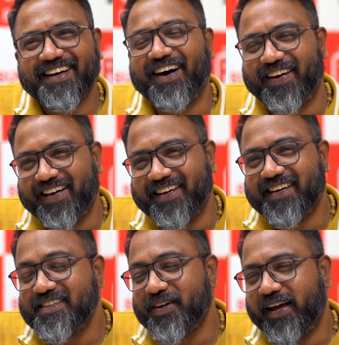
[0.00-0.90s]
Okay.
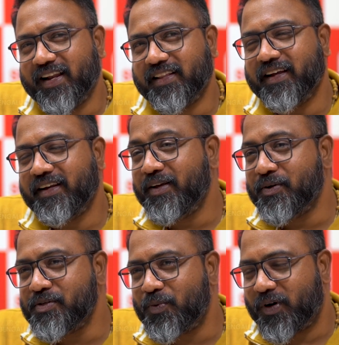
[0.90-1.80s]
So anything
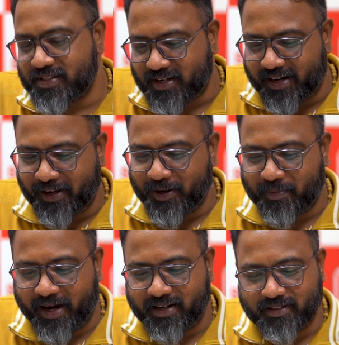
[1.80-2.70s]
new? So what is running in your
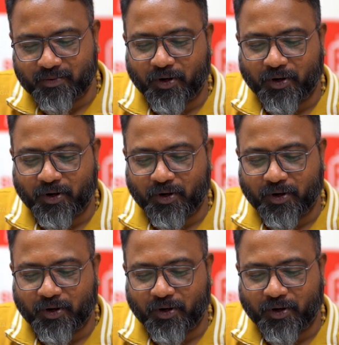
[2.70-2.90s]
mind, sir?